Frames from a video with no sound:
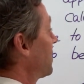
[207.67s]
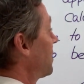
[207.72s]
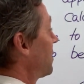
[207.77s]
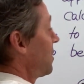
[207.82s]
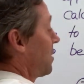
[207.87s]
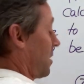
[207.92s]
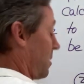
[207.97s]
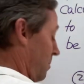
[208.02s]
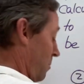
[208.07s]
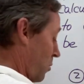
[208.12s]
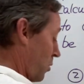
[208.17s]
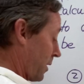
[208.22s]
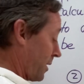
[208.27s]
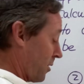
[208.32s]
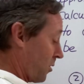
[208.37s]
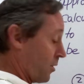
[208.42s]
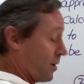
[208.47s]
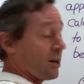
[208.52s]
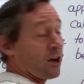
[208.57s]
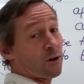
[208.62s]
I might
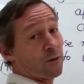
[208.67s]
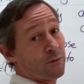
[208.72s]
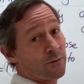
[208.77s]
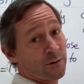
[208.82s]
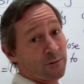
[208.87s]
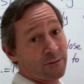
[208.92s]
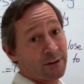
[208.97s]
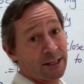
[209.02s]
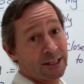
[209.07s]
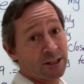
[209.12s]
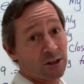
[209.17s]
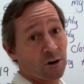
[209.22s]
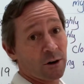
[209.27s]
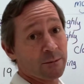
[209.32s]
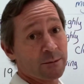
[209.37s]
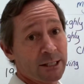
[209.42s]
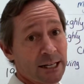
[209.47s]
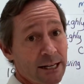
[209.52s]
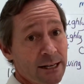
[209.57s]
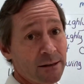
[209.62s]
not know 50
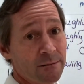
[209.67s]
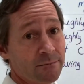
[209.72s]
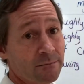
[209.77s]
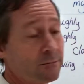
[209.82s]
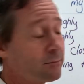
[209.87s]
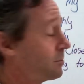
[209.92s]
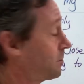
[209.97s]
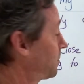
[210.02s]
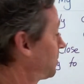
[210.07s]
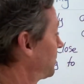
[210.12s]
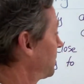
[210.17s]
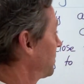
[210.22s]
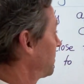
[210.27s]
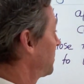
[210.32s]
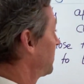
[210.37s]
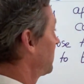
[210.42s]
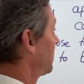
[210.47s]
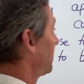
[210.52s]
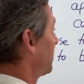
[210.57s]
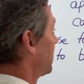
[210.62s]
times 10.
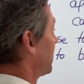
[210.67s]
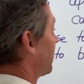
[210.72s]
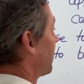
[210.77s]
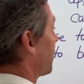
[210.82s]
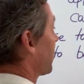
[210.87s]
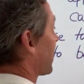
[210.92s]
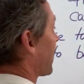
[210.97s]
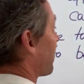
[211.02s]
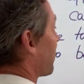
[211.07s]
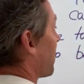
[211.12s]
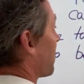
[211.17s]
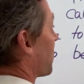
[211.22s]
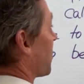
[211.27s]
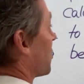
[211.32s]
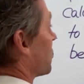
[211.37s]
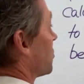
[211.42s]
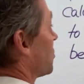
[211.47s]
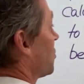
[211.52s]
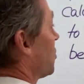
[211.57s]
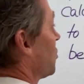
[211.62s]
If I cover up
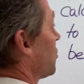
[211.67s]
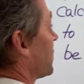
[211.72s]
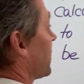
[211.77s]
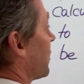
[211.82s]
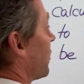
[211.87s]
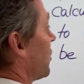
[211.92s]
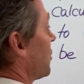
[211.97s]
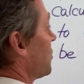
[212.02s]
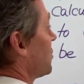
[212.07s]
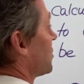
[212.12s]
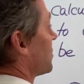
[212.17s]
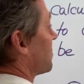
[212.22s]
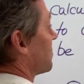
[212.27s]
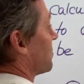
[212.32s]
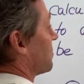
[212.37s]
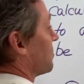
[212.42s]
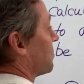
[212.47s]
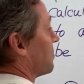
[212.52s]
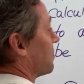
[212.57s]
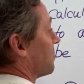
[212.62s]
those 2 zeros,
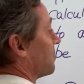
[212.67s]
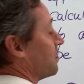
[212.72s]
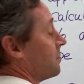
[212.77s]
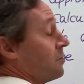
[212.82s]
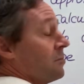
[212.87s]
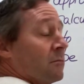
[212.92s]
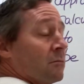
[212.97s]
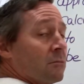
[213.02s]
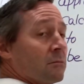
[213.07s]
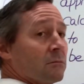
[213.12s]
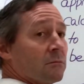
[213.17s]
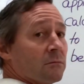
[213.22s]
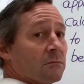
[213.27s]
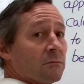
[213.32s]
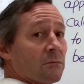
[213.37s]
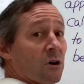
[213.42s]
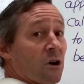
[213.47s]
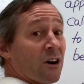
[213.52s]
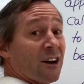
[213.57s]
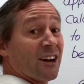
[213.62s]

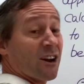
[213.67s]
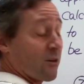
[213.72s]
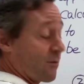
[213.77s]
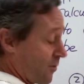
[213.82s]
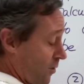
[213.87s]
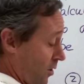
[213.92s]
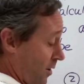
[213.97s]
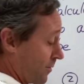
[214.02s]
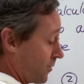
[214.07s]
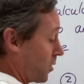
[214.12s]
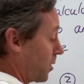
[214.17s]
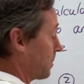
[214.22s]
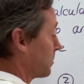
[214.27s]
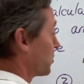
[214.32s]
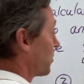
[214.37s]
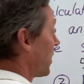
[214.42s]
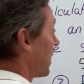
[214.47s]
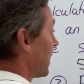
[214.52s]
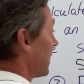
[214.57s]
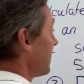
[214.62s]
I know 5 times
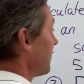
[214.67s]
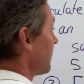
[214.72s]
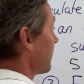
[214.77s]
1